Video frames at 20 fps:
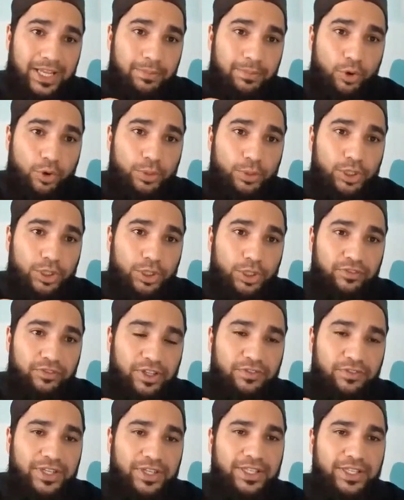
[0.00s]
a moment of
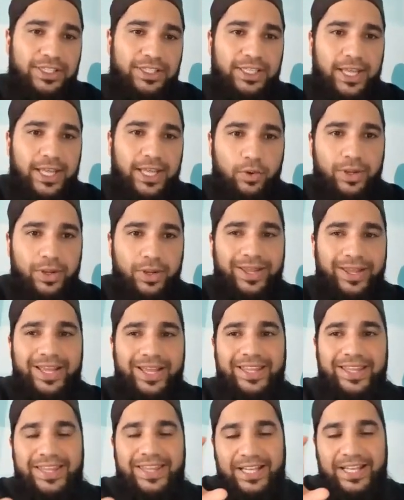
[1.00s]
difficulty now,
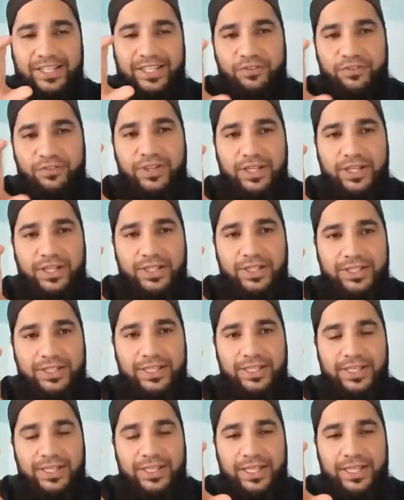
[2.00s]
that
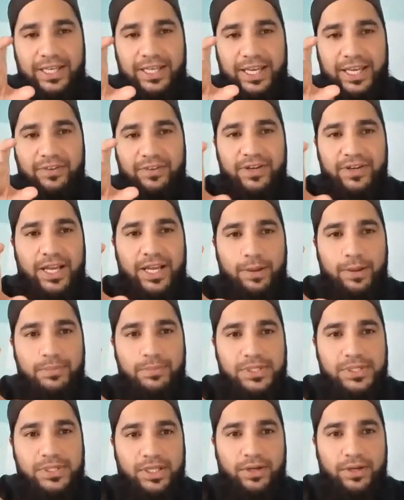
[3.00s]
difficulty never
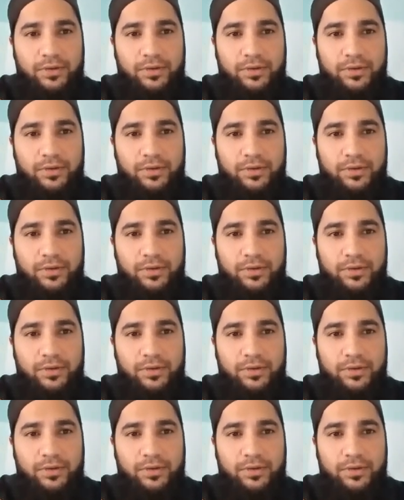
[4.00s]
comes